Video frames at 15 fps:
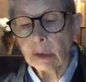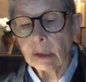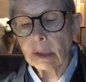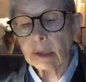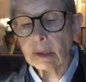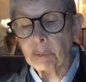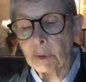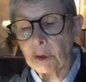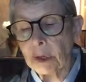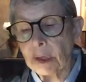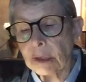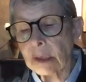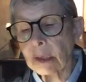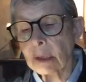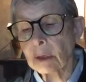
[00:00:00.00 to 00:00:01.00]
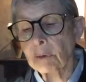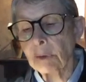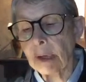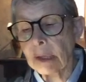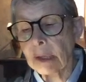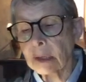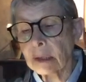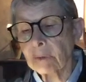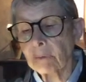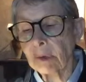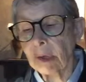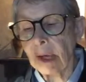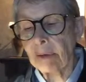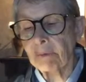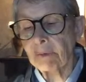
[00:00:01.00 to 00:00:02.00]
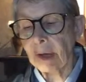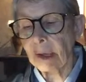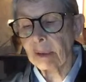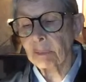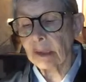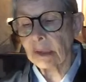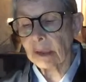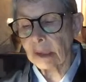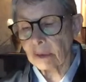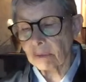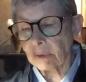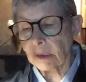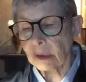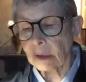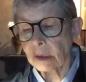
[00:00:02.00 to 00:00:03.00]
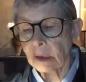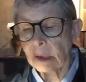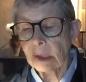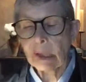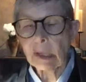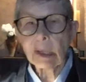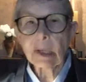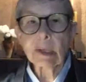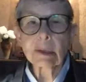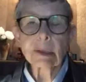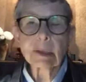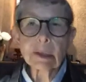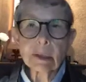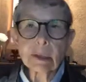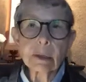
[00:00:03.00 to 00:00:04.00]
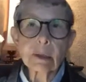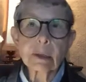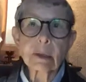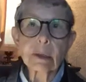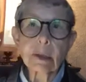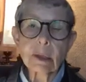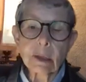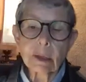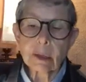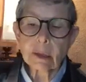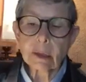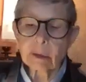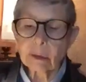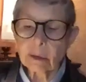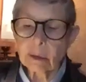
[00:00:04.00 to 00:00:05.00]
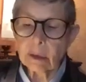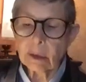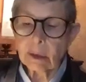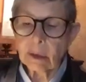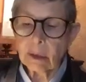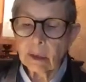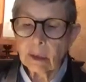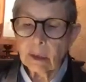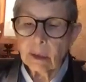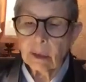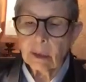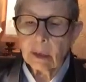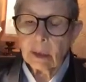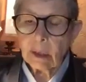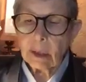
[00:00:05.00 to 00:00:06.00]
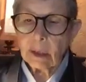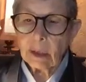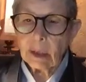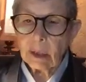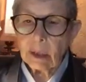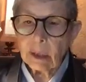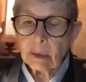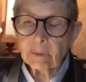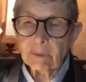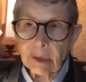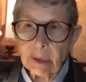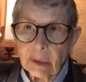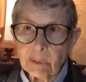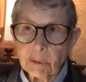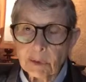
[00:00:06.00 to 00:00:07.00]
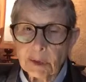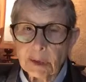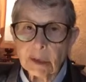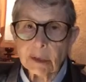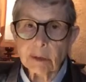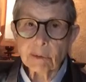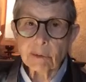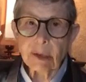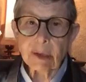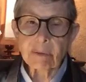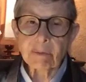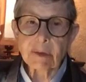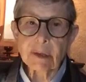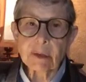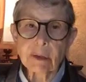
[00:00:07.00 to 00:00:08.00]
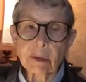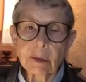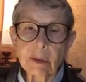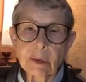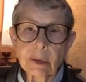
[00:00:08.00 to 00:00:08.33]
experiencing the greatness of life I had been given. And this is available to each one of us.